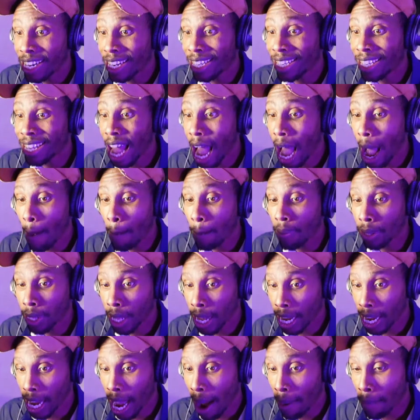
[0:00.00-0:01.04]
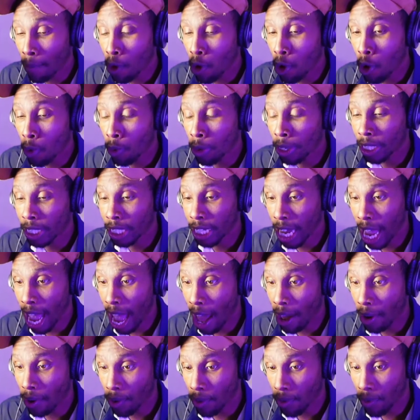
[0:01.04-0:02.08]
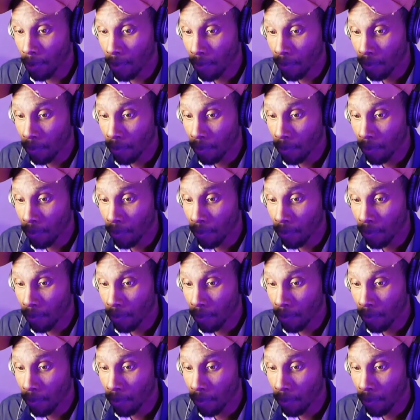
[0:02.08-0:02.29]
does not play, I'm going with Seattle.